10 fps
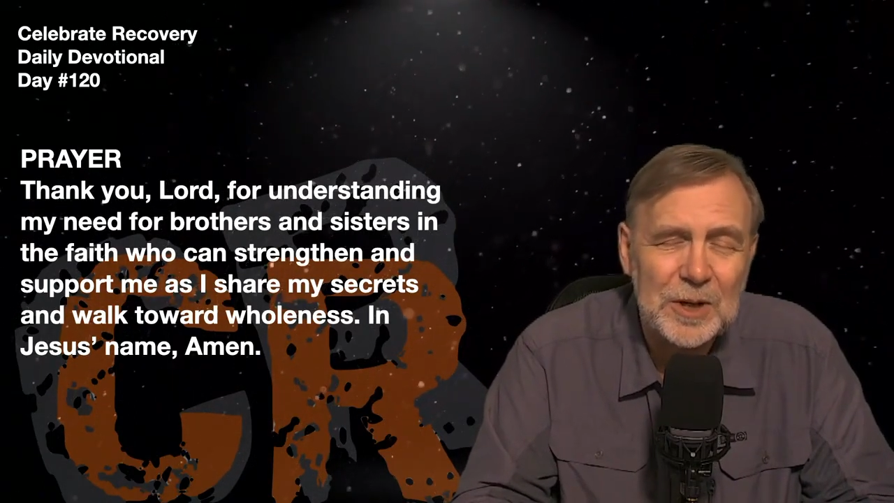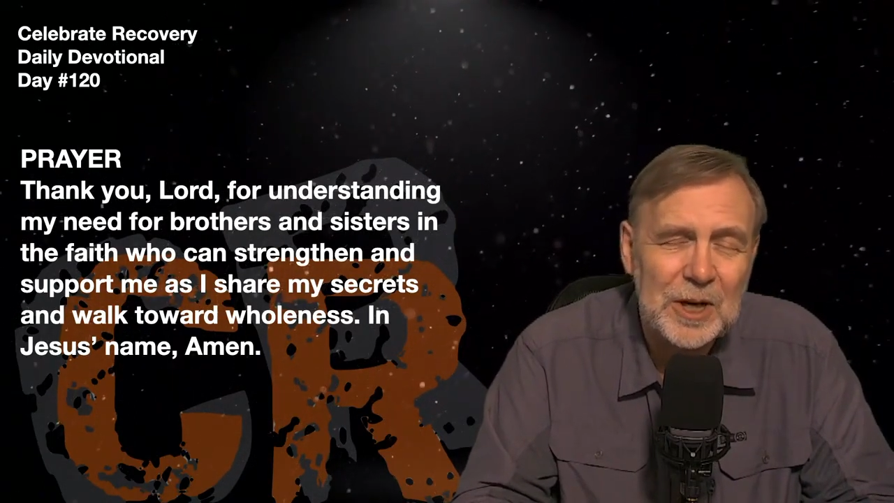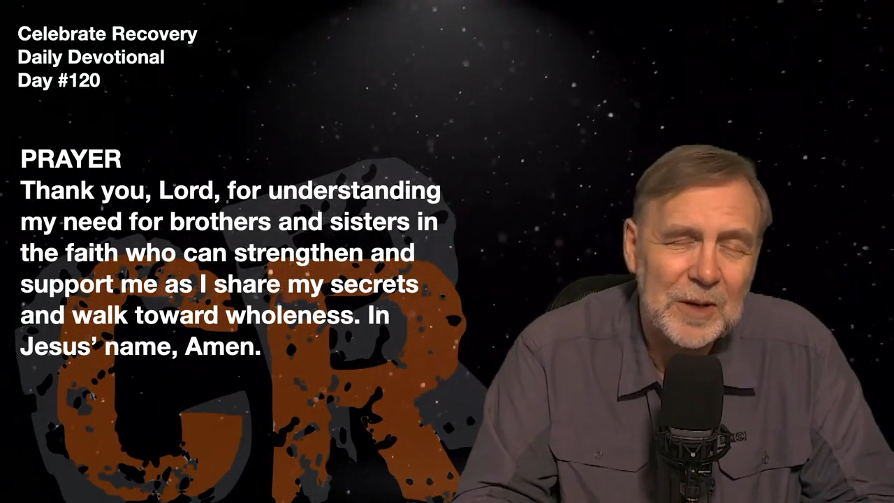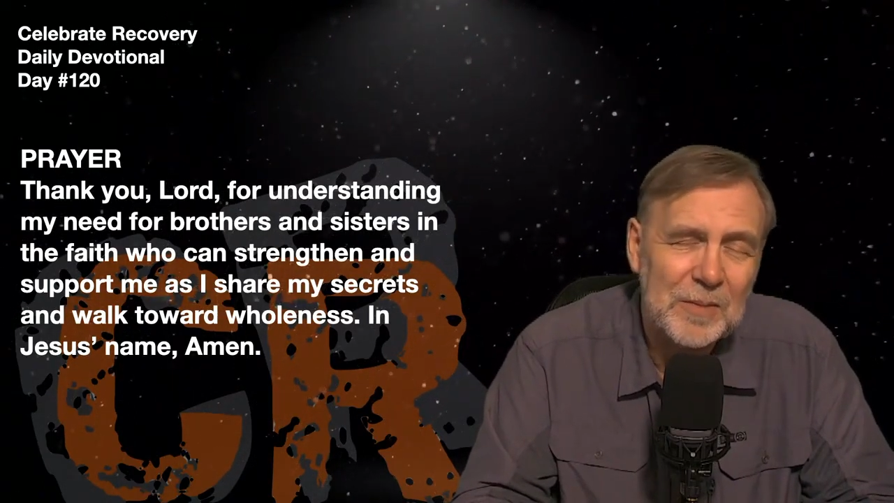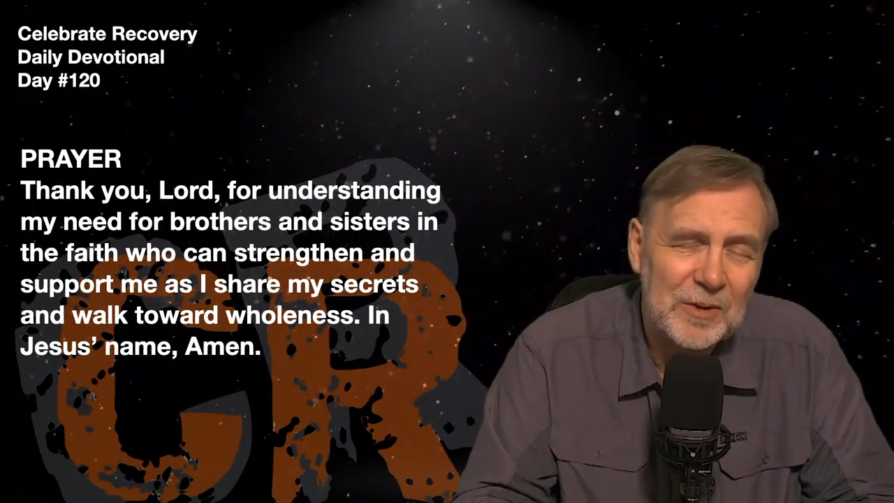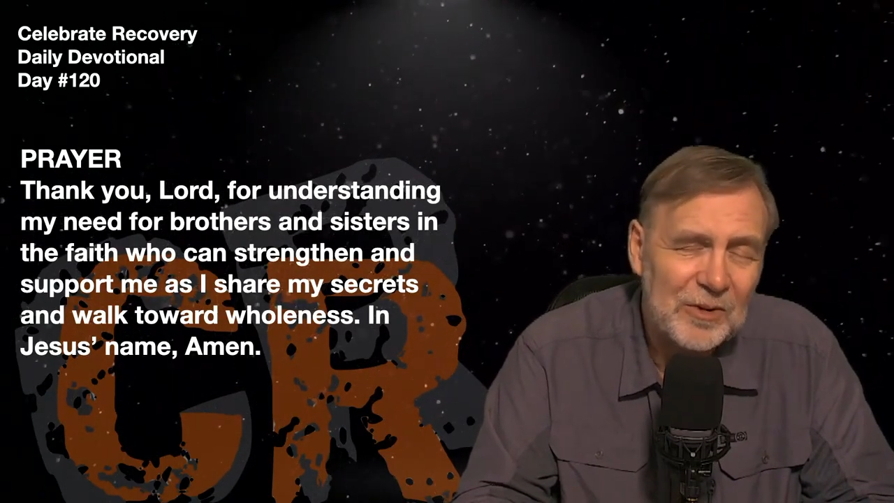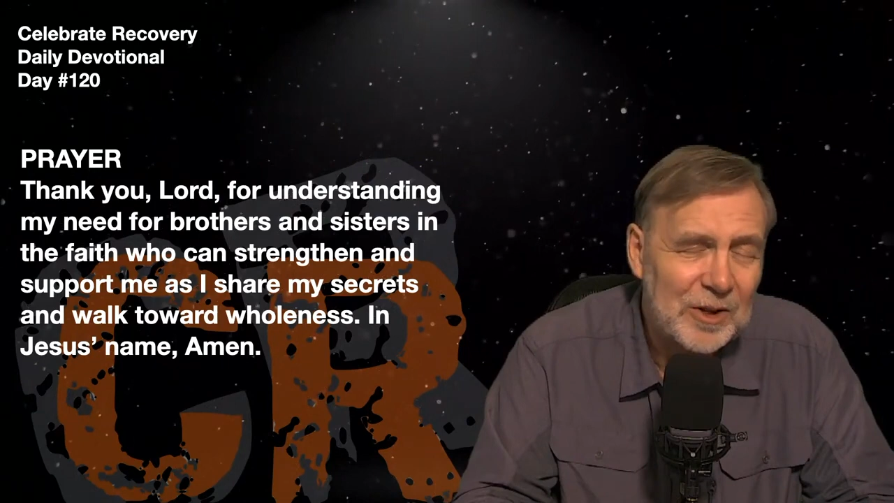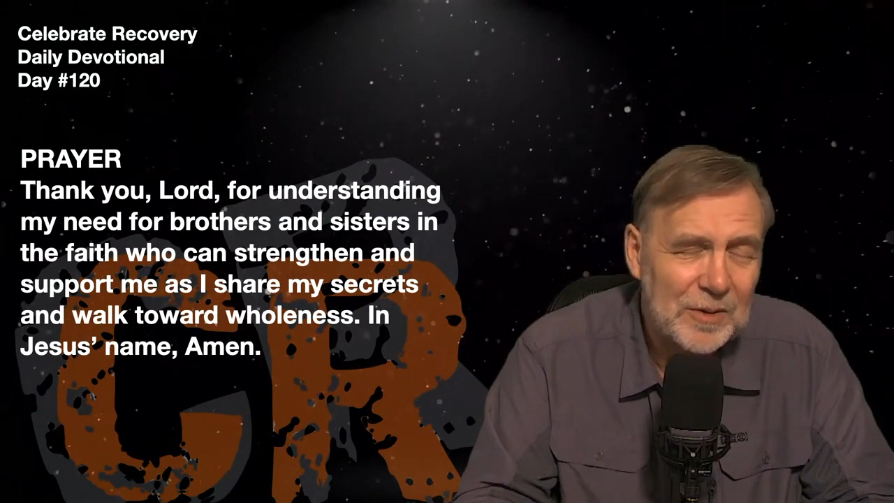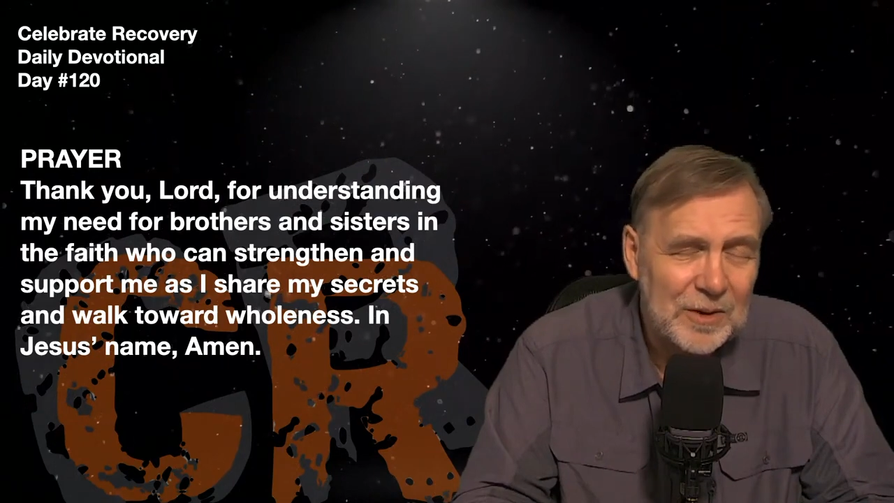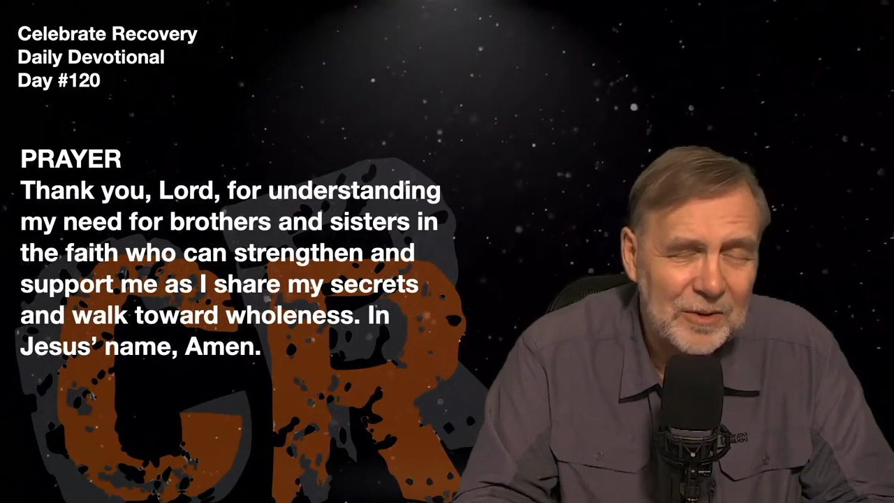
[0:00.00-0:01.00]
keep the
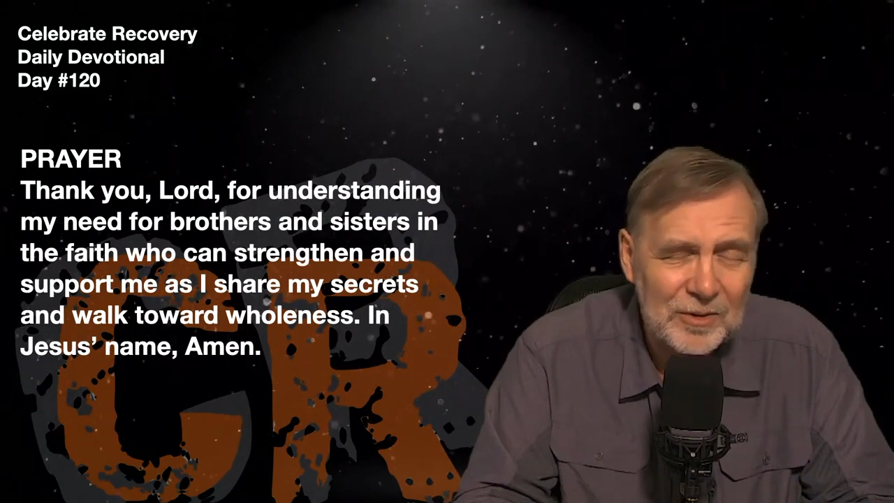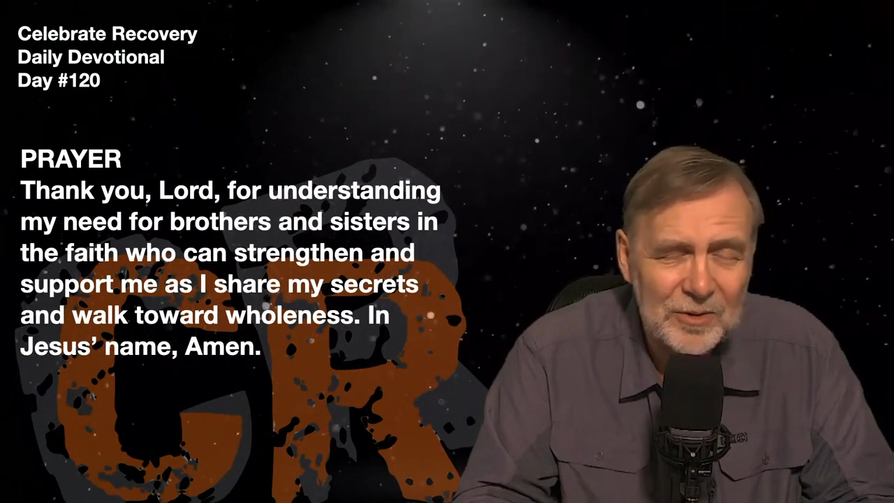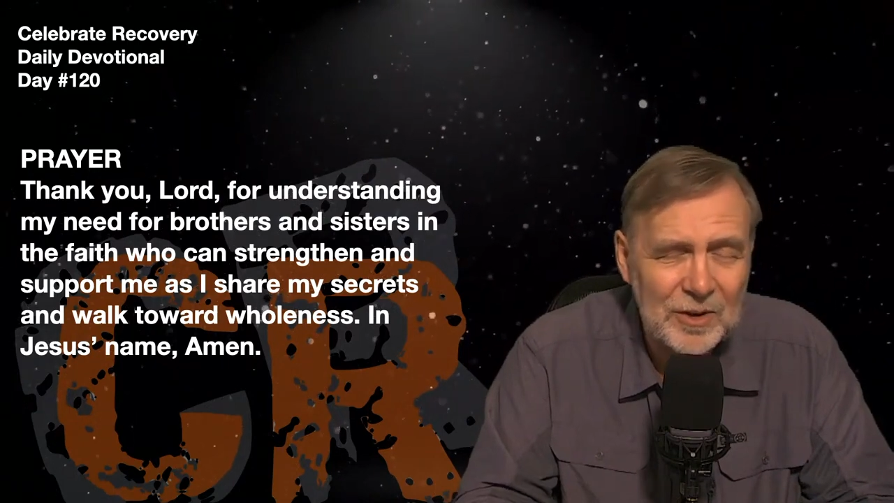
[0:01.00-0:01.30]
secrets